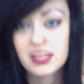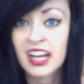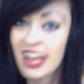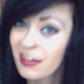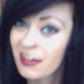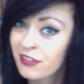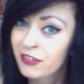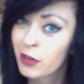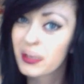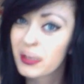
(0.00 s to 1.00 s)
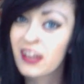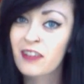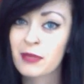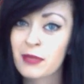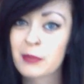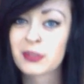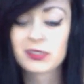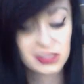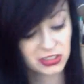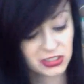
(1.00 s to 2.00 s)
I have a phobia of
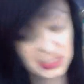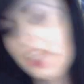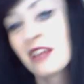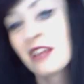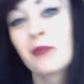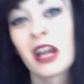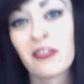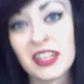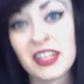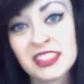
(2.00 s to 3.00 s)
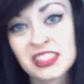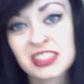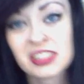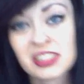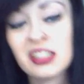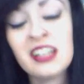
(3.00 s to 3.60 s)
people touching my wrists.